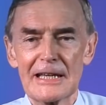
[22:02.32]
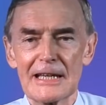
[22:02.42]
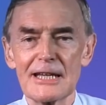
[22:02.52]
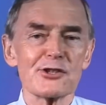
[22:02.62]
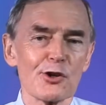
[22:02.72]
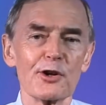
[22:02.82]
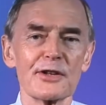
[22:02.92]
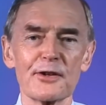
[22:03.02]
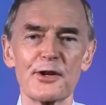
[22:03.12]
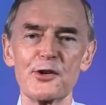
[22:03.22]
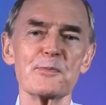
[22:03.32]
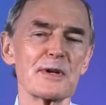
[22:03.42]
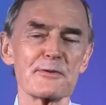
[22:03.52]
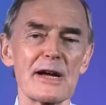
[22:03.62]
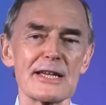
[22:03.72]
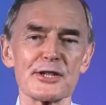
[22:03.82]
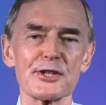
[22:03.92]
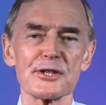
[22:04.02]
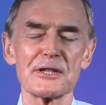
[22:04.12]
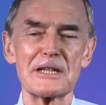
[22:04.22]
He joined the human
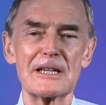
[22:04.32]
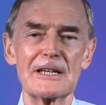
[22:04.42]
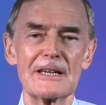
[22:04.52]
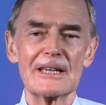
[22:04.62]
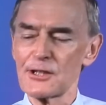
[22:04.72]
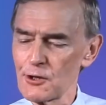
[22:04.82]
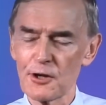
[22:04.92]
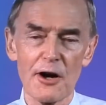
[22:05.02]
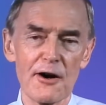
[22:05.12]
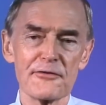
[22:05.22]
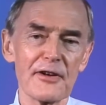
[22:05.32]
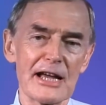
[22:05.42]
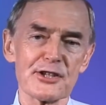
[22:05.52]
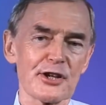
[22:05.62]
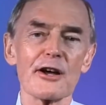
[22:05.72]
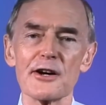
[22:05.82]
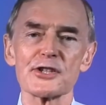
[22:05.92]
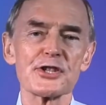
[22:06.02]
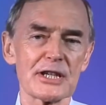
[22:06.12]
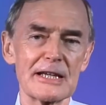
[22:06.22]
race. He took our flesh and our
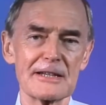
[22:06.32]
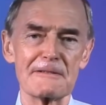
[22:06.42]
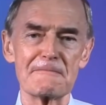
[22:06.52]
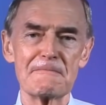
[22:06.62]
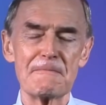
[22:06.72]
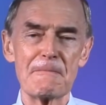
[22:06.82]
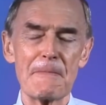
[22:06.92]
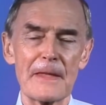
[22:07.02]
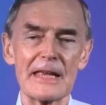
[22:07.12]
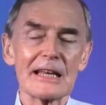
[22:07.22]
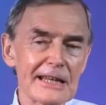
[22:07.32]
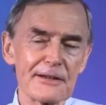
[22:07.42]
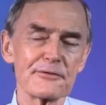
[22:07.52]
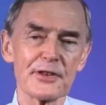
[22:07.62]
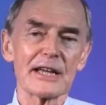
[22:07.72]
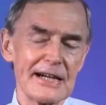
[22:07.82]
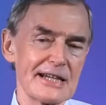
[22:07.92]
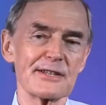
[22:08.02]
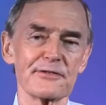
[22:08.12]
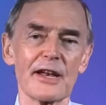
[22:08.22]
skin. He lived the
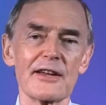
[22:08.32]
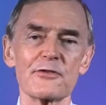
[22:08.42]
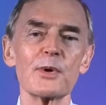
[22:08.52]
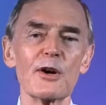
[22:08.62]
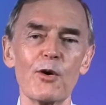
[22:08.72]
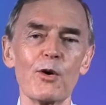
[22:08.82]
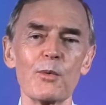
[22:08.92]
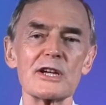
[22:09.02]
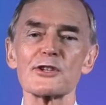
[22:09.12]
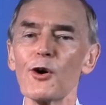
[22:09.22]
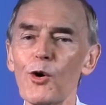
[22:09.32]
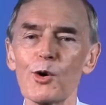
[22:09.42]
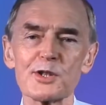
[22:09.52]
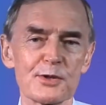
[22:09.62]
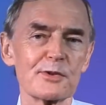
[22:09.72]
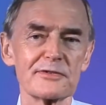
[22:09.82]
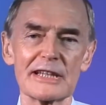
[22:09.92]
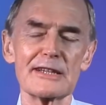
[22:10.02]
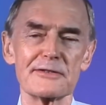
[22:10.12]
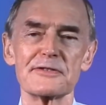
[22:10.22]
kind of life we always ought to have
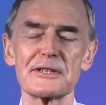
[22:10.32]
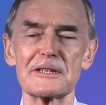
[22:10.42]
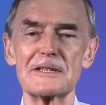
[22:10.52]
lived.